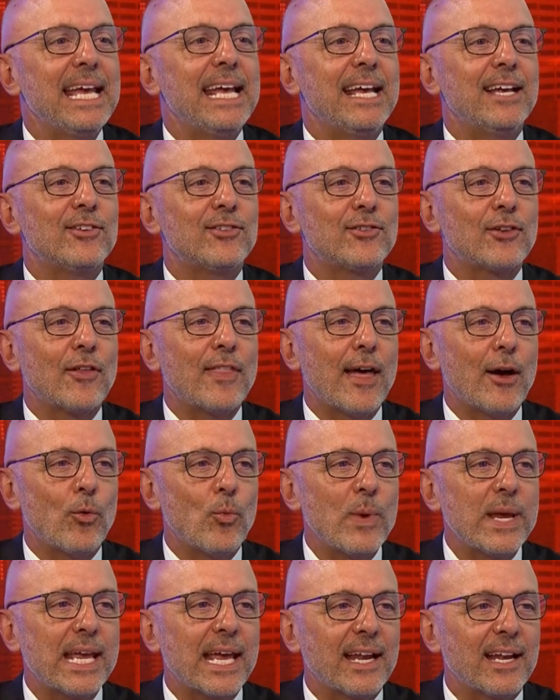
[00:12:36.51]
is so that
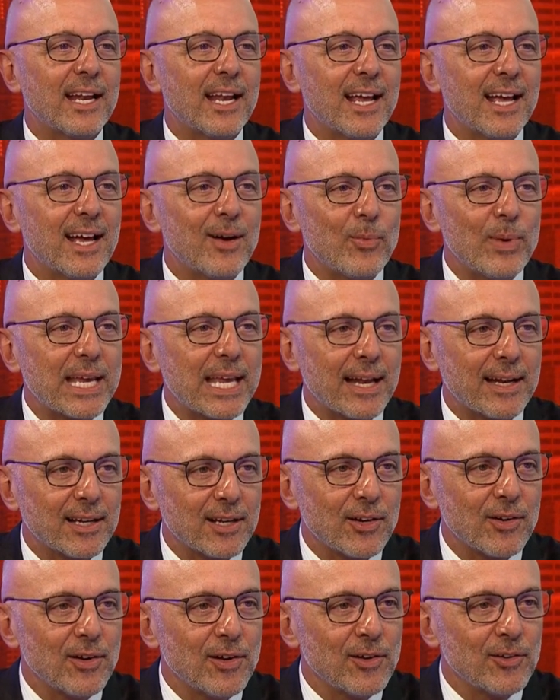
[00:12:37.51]
we can uh, we
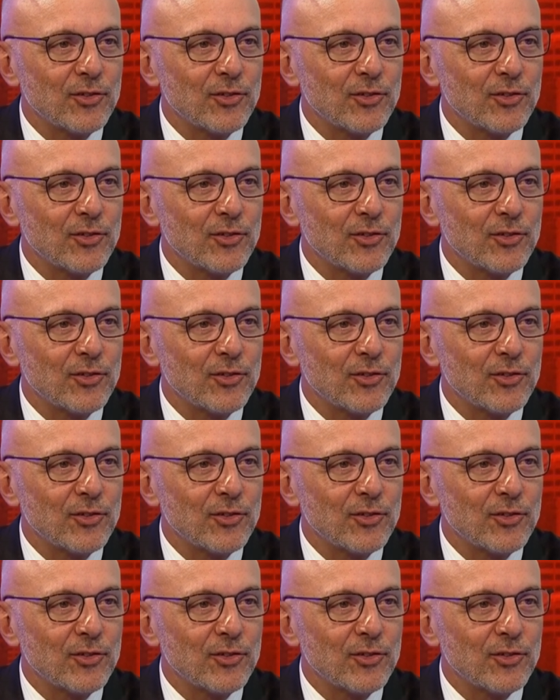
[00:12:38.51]
can